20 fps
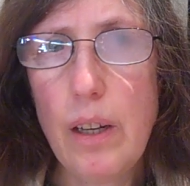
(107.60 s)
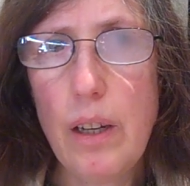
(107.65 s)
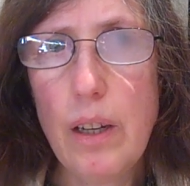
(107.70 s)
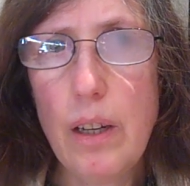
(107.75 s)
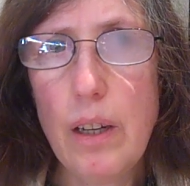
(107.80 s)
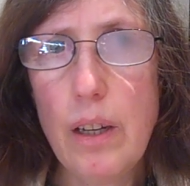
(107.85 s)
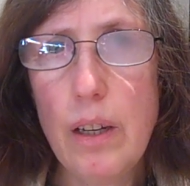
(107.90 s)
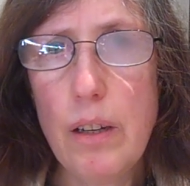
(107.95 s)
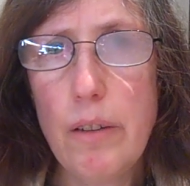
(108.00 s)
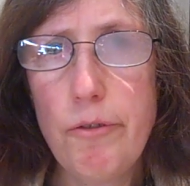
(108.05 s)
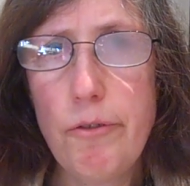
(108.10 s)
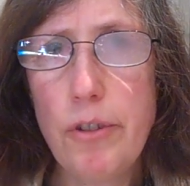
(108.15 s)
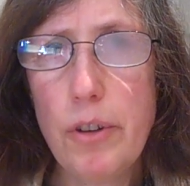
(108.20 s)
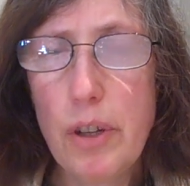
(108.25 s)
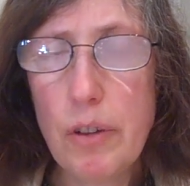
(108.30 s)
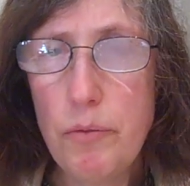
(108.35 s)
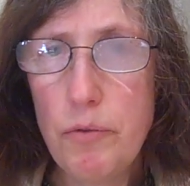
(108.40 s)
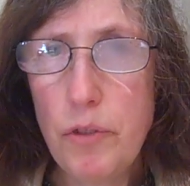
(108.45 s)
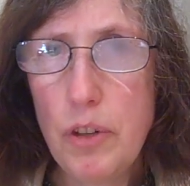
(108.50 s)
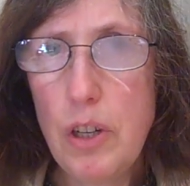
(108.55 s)
for
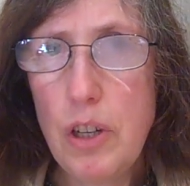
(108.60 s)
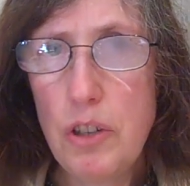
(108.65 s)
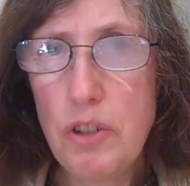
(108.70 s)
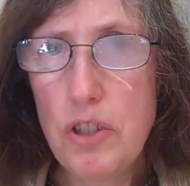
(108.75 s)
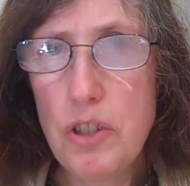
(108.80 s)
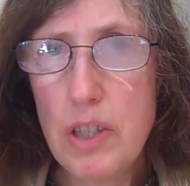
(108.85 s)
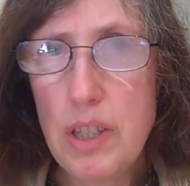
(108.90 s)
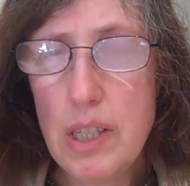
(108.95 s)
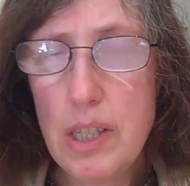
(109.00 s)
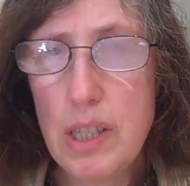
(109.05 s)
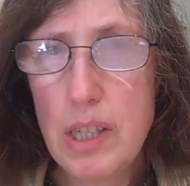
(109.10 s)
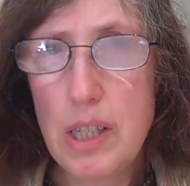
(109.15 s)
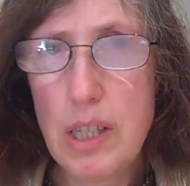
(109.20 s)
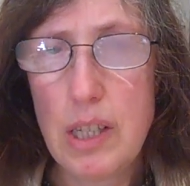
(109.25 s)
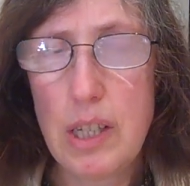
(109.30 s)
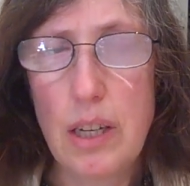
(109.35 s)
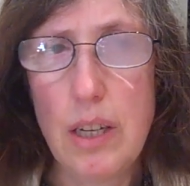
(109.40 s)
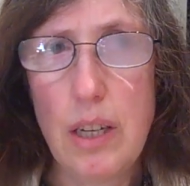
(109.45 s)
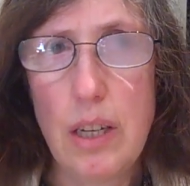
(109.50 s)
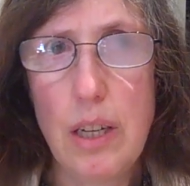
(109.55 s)

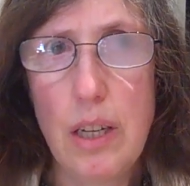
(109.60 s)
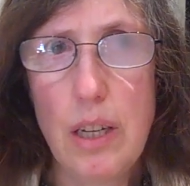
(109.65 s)
convergence.